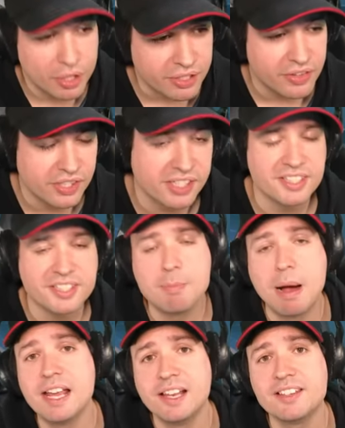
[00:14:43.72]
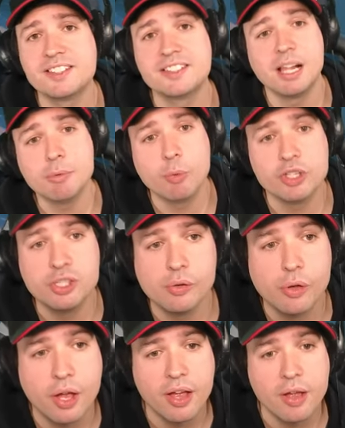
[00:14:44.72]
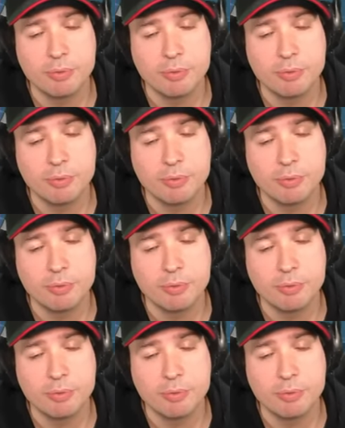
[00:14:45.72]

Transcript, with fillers: But these is my list. Tell me what you uh,